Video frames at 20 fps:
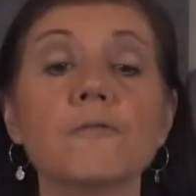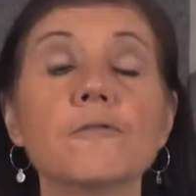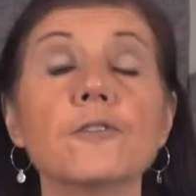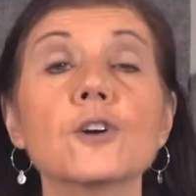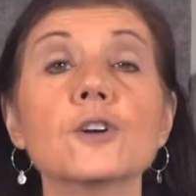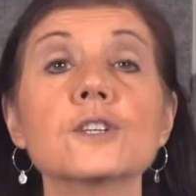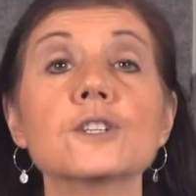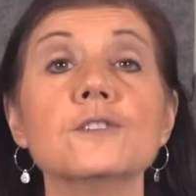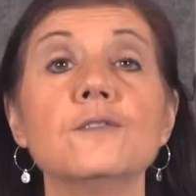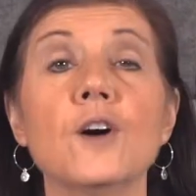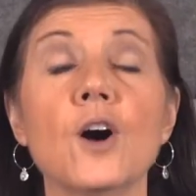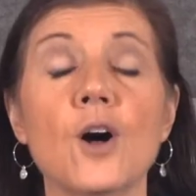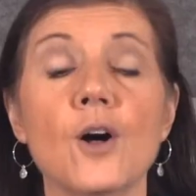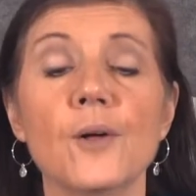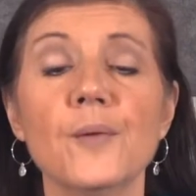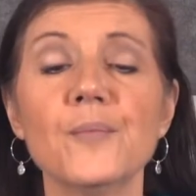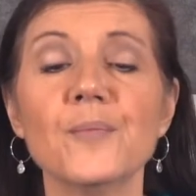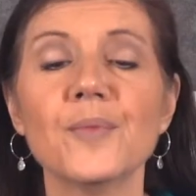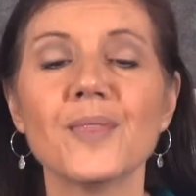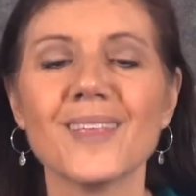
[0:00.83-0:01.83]
First of
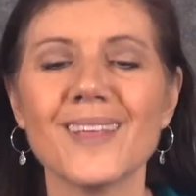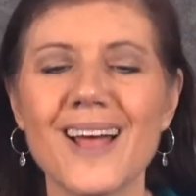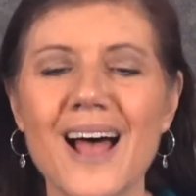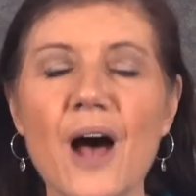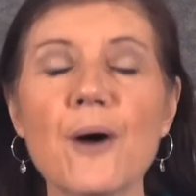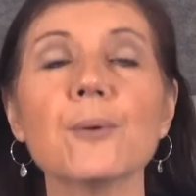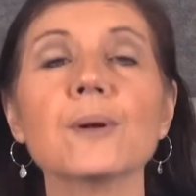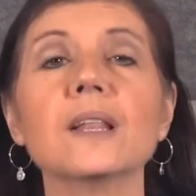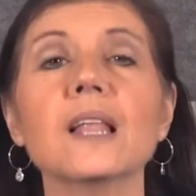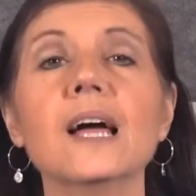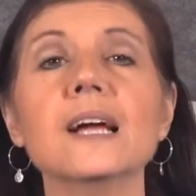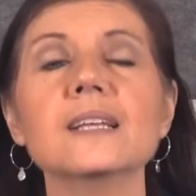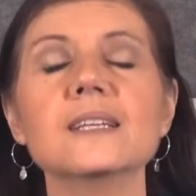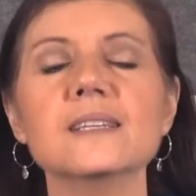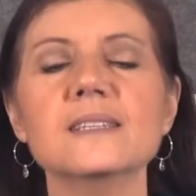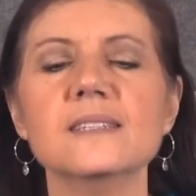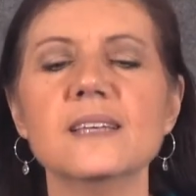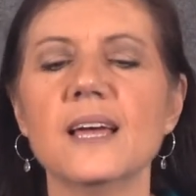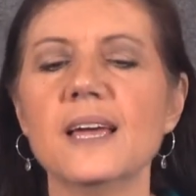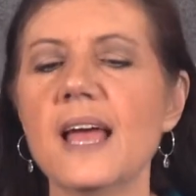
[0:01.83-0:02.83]
all, I would like to
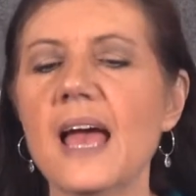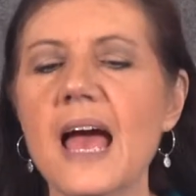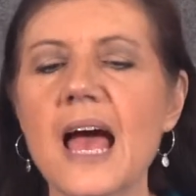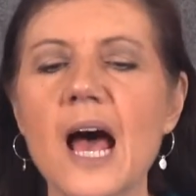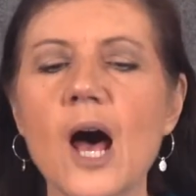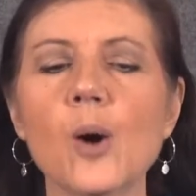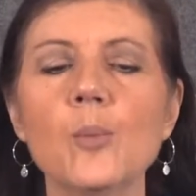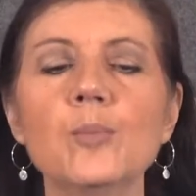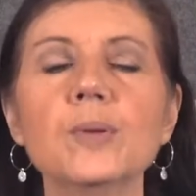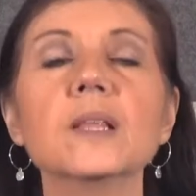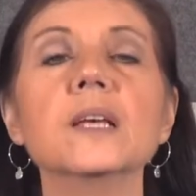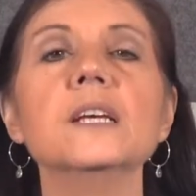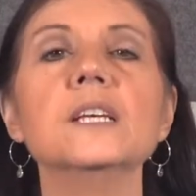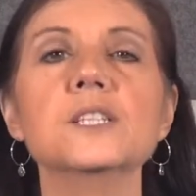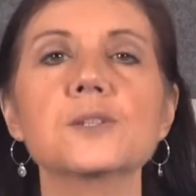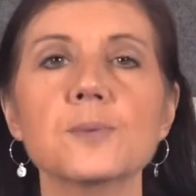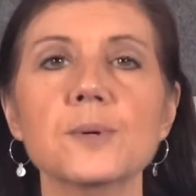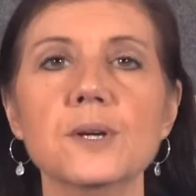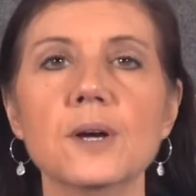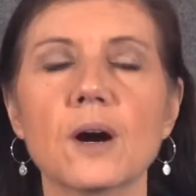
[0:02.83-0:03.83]
say how
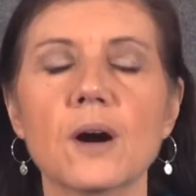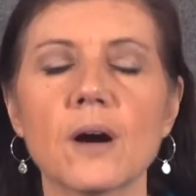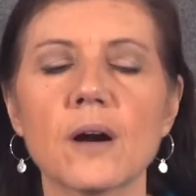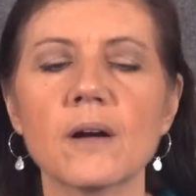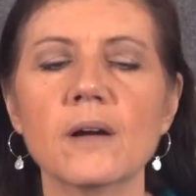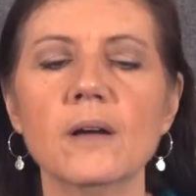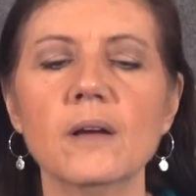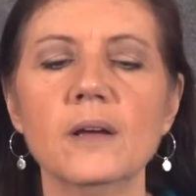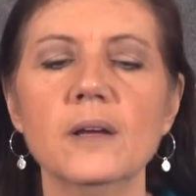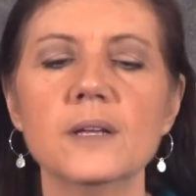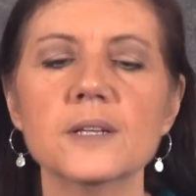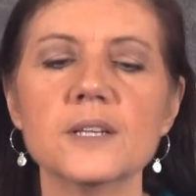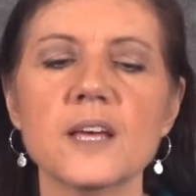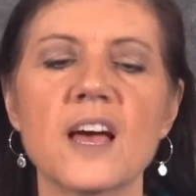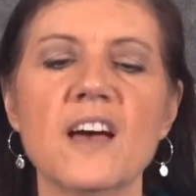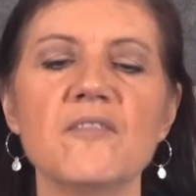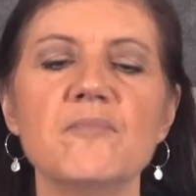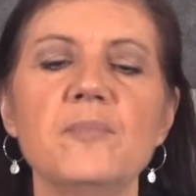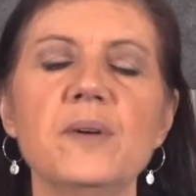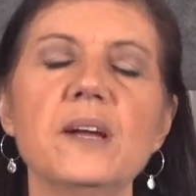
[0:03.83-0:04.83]
pleased we are to
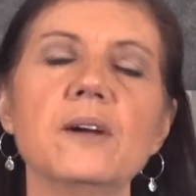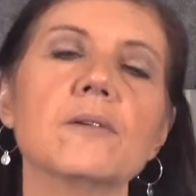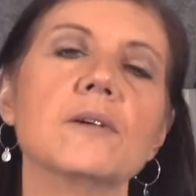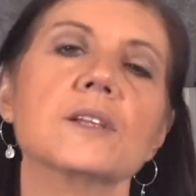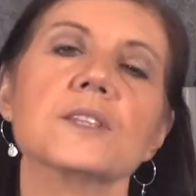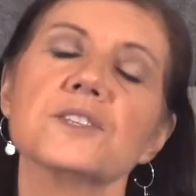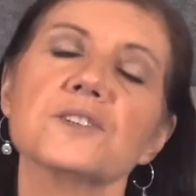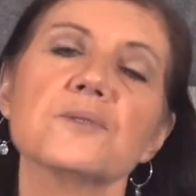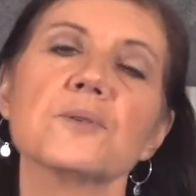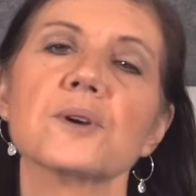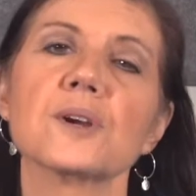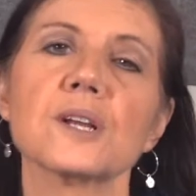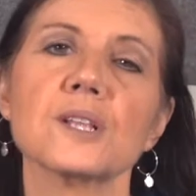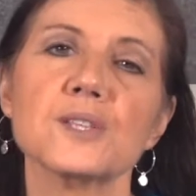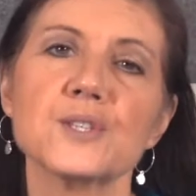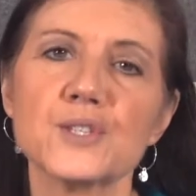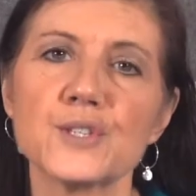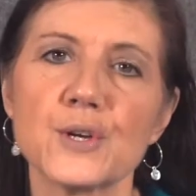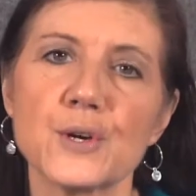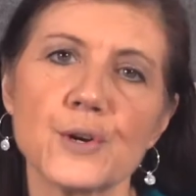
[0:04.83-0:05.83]
have parents who are
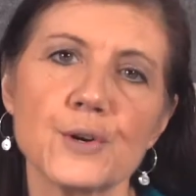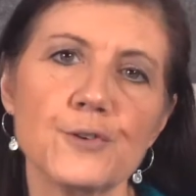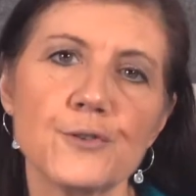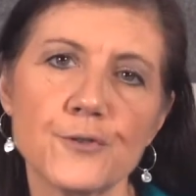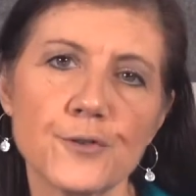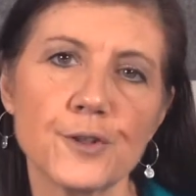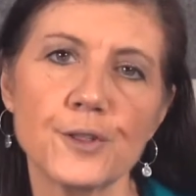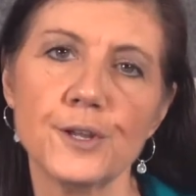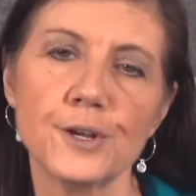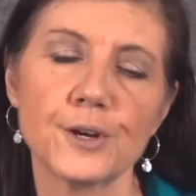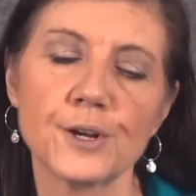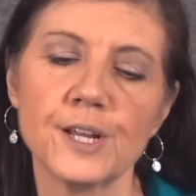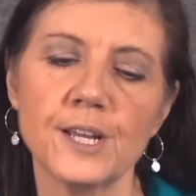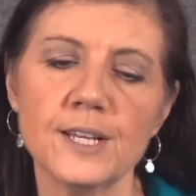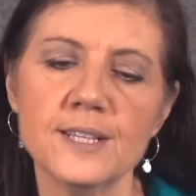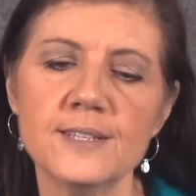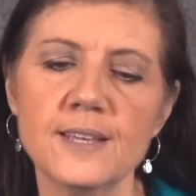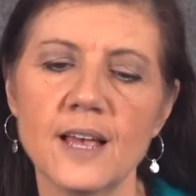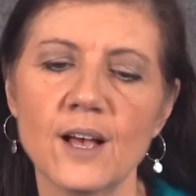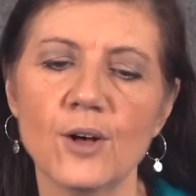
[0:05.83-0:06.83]
concerned for their
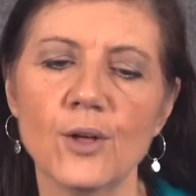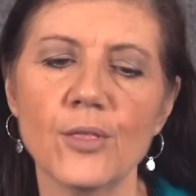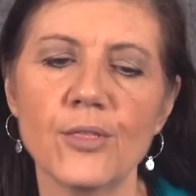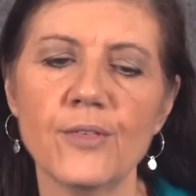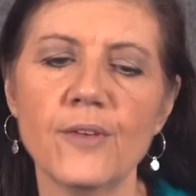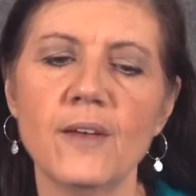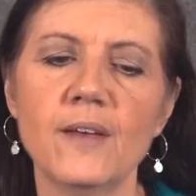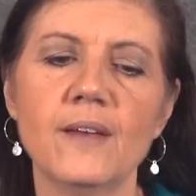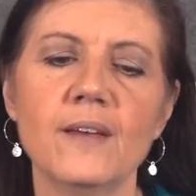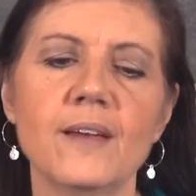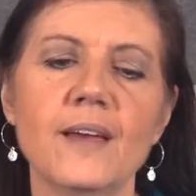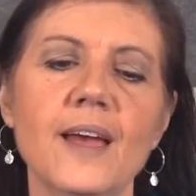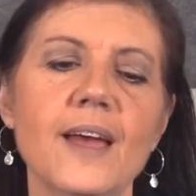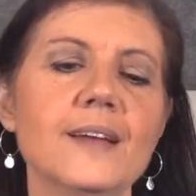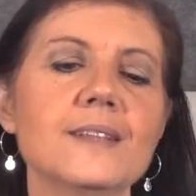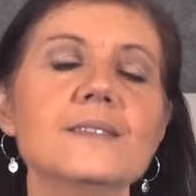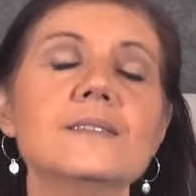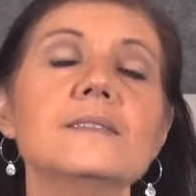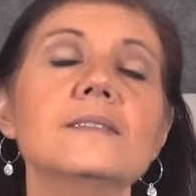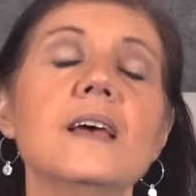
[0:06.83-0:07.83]
kids' health
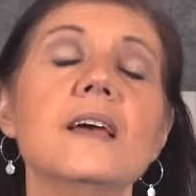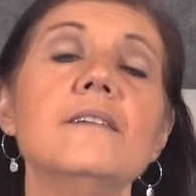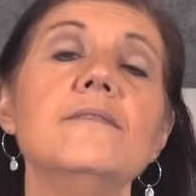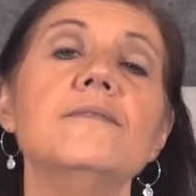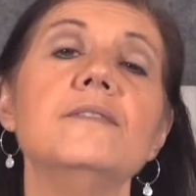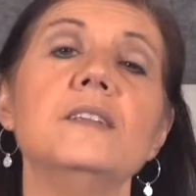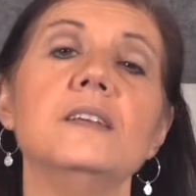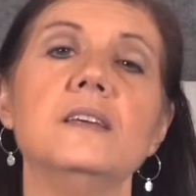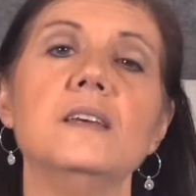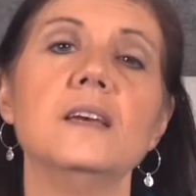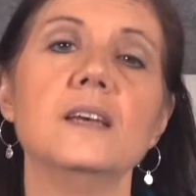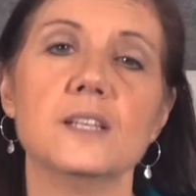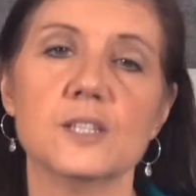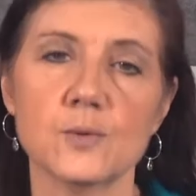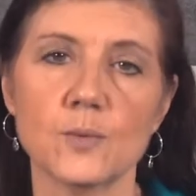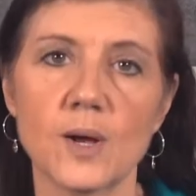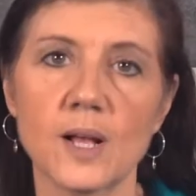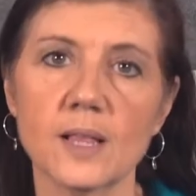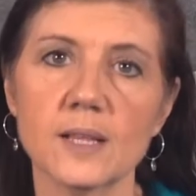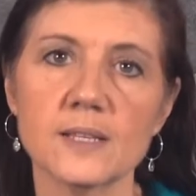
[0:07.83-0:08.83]
and safety
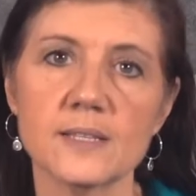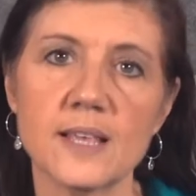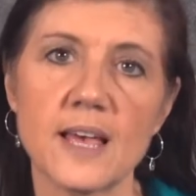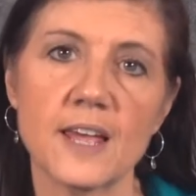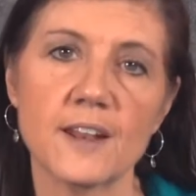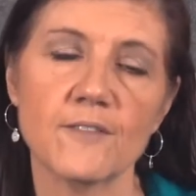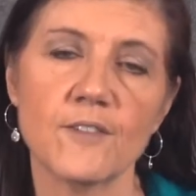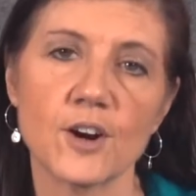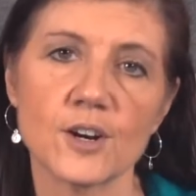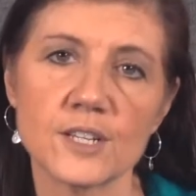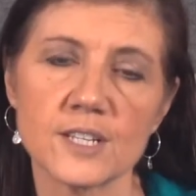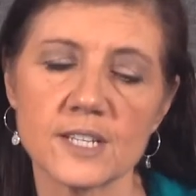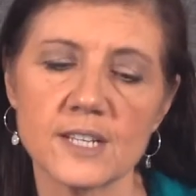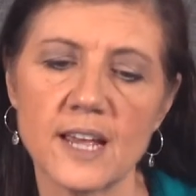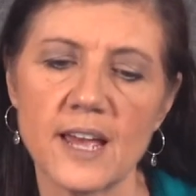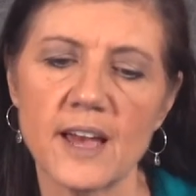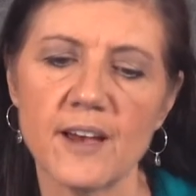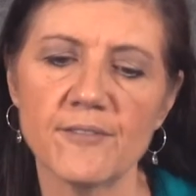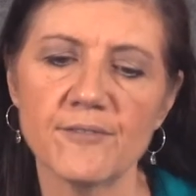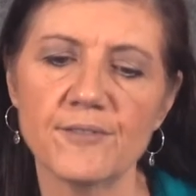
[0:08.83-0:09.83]
as well as that of our
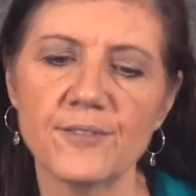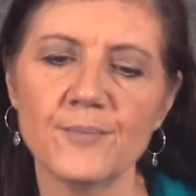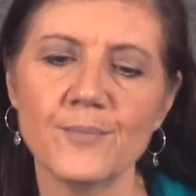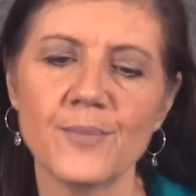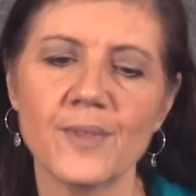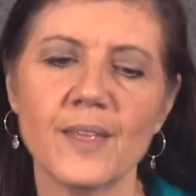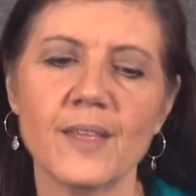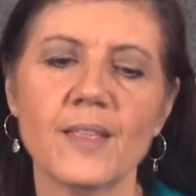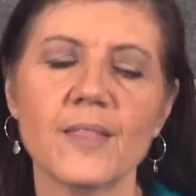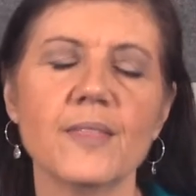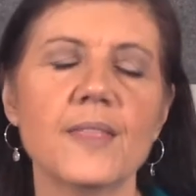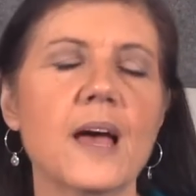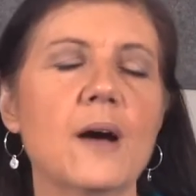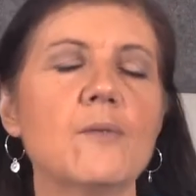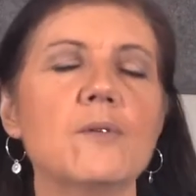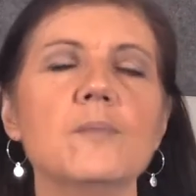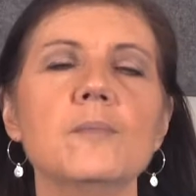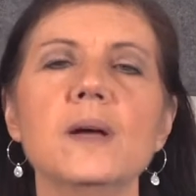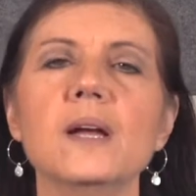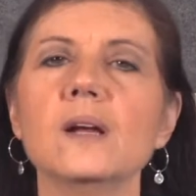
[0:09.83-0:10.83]
staff.
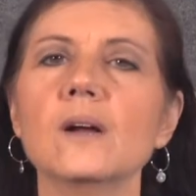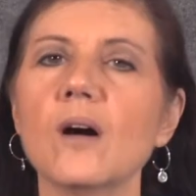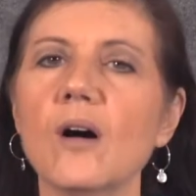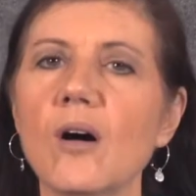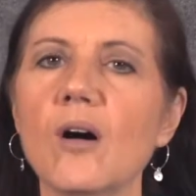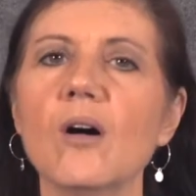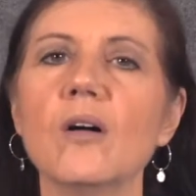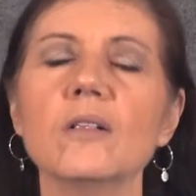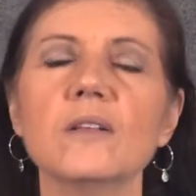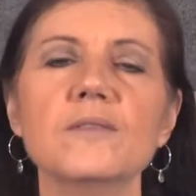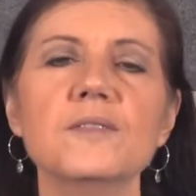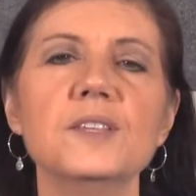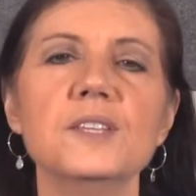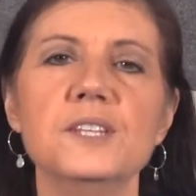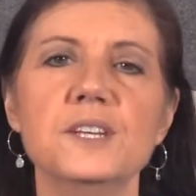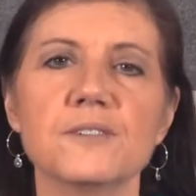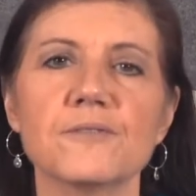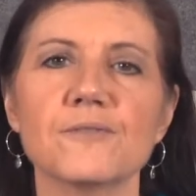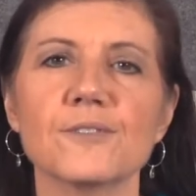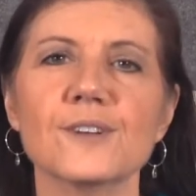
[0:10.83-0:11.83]
That will make all of the
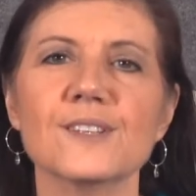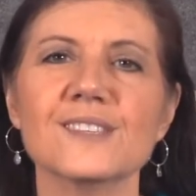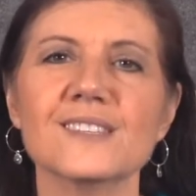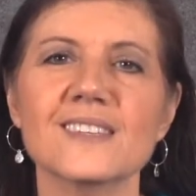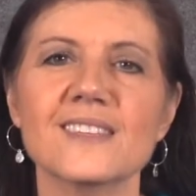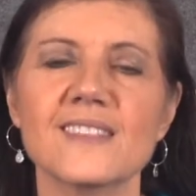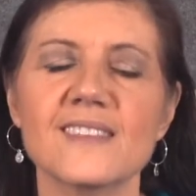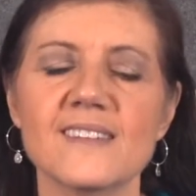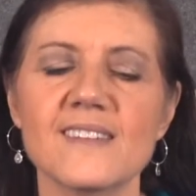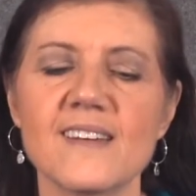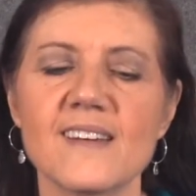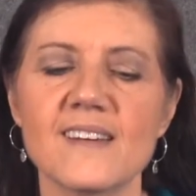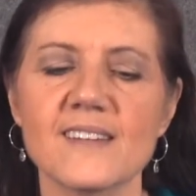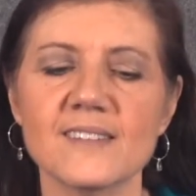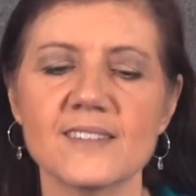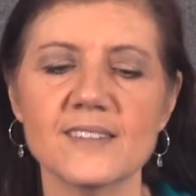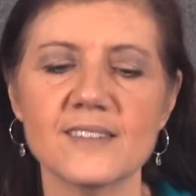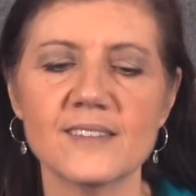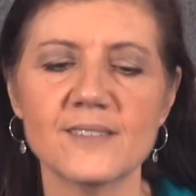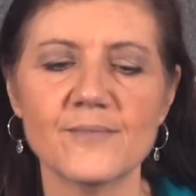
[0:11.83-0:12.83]
difference in the
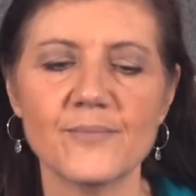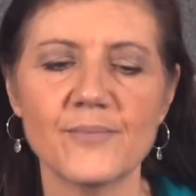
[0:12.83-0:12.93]
end.